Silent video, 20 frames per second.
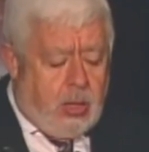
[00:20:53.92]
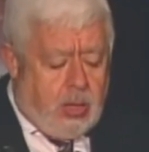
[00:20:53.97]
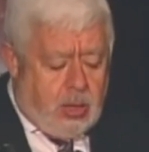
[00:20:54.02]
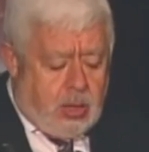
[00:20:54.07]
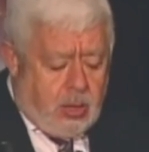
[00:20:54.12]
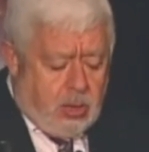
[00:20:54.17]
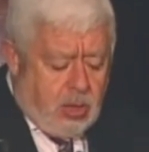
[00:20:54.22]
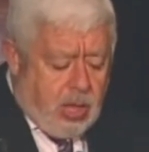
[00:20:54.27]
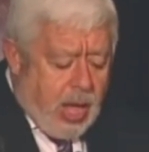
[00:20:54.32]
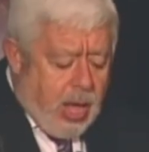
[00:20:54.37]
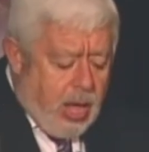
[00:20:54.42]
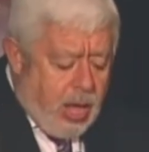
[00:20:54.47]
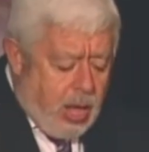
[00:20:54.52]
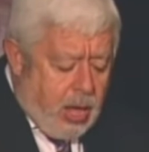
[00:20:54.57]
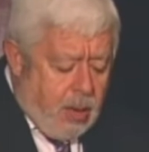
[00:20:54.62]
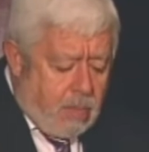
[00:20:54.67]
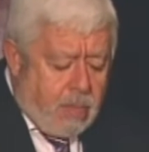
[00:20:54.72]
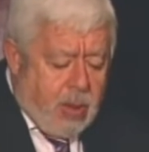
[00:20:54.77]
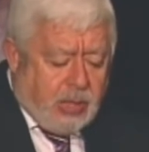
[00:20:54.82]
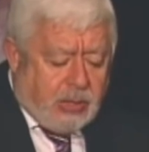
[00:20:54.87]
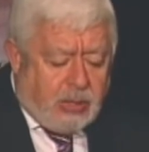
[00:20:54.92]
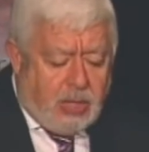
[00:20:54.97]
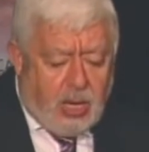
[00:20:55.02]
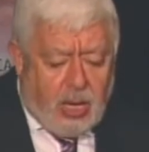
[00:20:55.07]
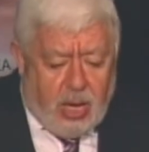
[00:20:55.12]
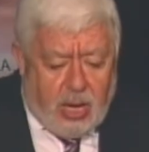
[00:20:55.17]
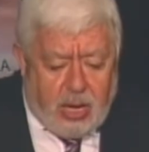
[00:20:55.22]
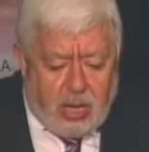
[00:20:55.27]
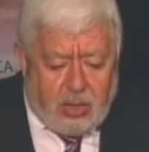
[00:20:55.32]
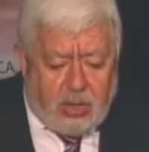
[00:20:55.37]
They
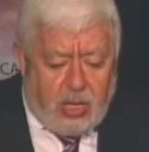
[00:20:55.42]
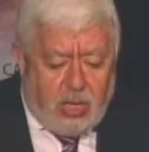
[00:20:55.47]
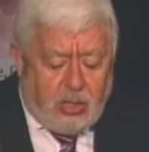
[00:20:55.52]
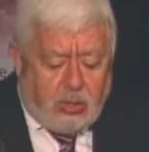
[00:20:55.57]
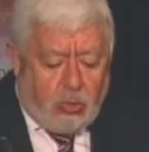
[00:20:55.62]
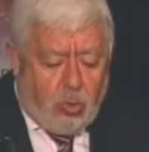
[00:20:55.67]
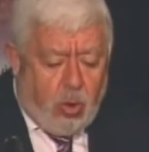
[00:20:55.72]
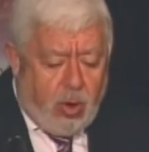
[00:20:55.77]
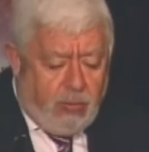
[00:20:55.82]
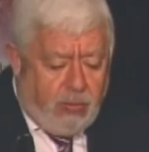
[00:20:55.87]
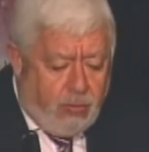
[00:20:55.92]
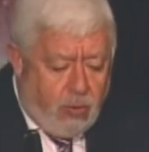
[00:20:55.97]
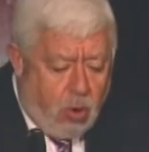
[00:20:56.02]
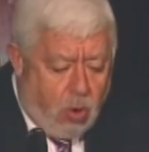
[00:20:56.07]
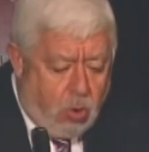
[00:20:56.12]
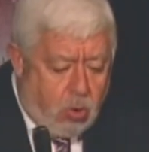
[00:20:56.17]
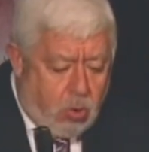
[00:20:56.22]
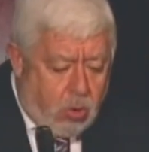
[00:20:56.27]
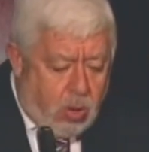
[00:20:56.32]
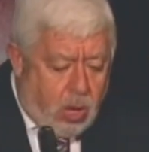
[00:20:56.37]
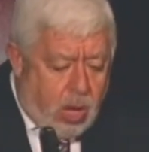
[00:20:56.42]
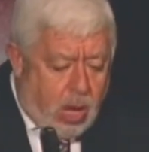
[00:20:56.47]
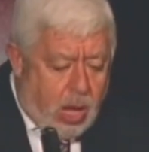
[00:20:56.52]
investigated this UFO,